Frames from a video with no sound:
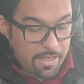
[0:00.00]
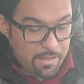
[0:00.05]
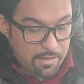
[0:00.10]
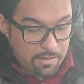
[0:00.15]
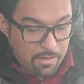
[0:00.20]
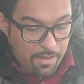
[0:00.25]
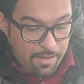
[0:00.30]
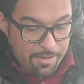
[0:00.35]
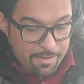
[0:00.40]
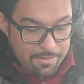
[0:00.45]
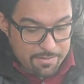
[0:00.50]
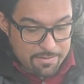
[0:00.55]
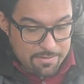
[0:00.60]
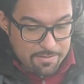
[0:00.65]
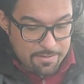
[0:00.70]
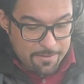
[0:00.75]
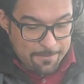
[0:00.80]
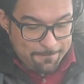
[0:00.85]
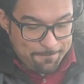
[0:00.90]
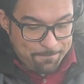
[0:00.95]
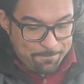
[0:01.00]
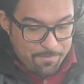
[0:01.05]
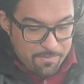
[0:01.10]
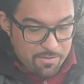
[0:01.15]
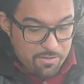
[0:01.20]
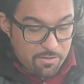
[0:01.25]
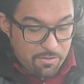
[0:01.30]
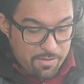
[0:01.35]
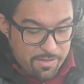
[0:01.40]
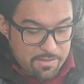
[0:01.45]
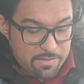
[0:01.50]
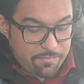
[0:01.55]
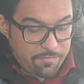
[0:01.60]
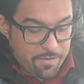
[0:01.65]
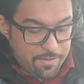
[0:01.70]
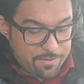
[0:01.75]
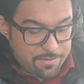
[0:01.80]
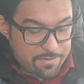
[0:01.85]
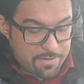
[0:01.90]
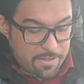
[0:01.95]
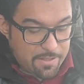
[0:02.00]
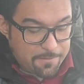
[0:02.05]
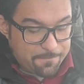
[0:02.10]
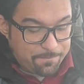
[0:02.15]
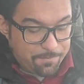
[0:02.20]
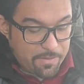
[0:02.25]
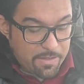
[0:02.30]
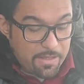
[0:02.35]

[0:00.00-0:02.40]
headlights. So you do get some features there.